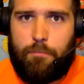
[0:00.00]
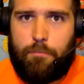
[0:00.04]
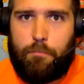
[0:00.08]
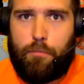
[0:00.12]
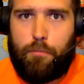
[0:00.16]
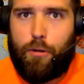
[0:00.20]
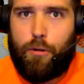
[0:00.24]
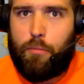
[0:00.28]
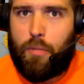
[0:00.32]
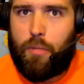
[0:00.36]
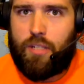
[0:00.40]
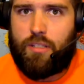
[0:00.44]

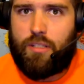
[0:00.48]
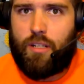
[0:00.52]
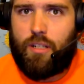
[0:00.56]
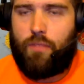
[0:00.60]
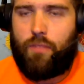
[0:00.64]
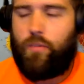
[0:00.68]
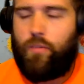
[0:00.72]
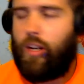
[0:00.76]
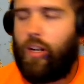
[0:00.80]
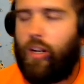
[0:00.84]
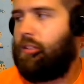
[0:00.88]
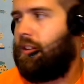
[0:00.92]
put myself
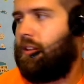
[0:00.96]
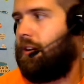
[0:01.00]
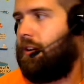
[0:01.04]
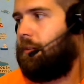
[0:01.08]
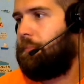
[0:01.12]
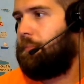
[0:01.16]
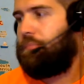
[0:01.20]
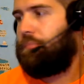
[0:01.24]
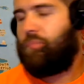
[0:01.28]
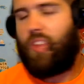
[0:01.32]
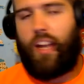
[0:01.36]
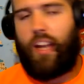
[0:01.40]
out there,
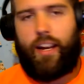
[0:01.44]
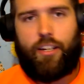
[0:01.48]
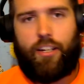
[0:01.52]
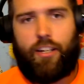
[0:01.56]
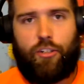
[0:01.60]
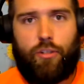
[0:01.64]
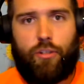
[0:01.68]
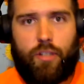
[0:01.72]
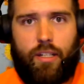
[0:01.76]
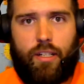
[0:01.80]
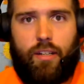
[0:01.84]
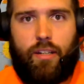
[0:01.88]
I
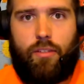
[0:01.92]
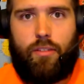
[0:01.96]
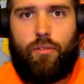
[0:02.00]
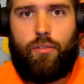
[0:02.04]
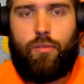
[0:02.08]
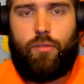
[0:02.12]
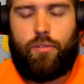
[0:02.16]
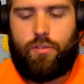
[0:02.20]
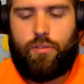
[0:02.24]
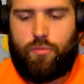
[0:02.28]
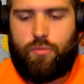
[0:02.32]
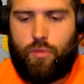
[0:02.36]
couldn't get through
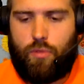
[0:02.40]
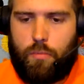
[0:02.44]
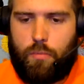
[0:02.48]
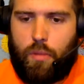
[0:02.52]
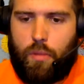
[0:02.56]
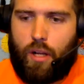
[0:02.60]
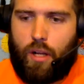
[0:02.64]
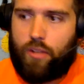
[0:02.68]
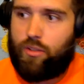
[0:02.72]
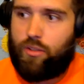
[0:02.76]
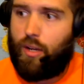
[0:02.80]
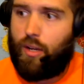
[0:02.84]
this
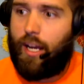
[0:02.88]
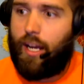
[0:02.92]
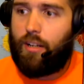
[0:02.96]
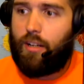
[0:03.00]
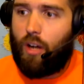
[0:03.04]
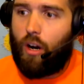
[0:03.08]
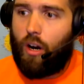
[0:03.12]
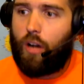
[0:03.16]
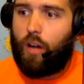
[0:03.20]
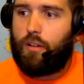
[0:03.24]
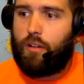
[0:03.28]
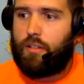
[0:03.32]
roadblock. So I had a
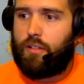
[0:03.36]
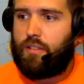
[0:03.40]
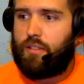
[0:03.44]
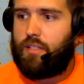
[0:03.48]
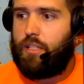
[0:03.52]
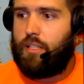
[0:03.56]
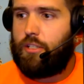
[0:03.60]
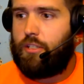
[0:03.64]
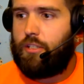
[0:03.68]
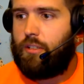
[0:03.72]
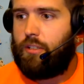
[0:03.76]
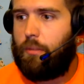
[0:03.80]
hard
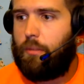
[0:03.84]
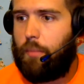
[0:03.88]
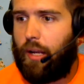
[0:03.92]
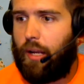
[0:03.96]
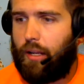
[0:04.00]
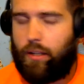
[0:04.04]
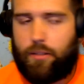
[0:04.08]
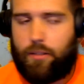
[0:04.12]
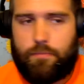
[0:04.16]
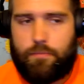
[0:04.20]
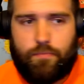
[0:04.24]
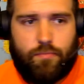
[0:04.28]
decision to
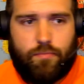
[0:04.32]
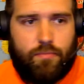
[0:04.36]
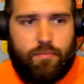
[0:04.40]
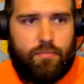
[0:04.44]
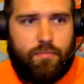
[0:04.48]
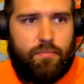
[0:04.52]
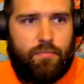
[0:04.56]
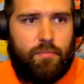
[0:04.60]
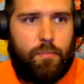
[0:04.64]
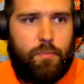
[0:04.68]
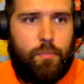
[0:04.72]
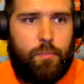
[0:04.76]
make.
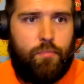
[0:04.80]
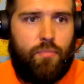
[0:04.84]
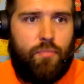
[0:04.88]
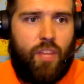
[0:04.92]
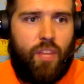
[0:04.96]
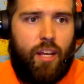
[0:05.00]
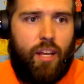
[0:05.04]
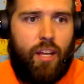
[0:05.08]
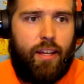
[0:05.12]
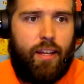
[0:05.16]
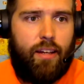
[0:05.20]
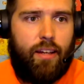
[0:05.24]

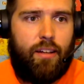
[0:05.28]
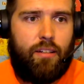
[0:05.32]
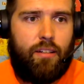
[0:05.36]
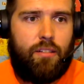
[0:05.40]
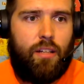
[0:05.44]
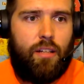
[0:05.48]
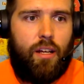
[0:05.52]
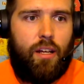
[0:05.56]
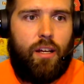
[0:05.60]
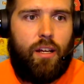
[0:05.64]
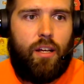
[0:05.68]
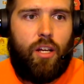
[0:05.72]
And
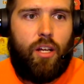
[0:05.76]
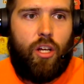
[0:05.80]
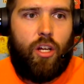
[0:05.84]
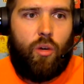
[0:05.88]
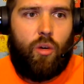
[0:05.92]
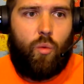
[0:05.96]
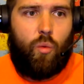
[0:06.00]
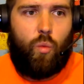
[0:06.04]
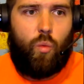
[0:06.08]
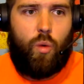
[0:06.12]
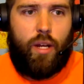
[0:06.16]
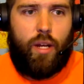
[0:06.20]

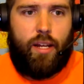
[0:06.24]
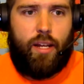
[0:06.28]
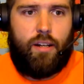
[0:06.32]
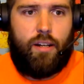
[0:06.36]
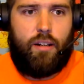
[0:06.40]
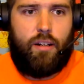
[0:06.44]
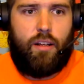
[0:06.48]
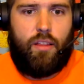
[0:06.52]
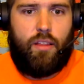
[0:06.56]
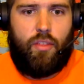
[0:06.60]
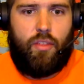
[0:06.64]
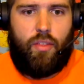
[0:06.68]
when
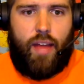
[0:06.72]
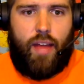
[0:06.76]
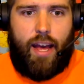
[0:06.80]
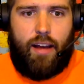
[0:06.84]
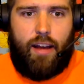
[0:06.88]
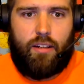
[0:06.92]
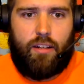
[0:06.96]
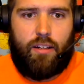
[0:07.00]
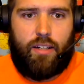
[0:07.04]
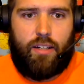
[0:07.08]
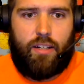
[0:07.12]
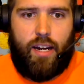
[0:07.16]

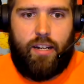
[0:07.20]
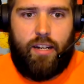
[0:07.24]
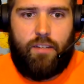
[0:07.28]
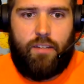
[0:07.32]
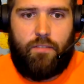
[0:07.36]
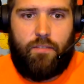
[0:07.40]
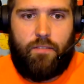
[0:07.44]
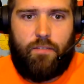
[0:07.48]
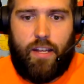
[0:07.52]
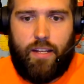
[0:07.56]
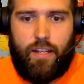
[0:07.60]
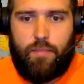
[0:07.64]
that kind of
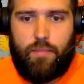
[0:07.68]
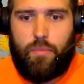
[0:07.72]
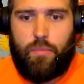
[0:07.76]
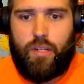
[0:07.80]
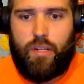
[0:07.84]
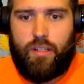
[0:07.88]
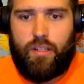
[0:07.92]
hit me in the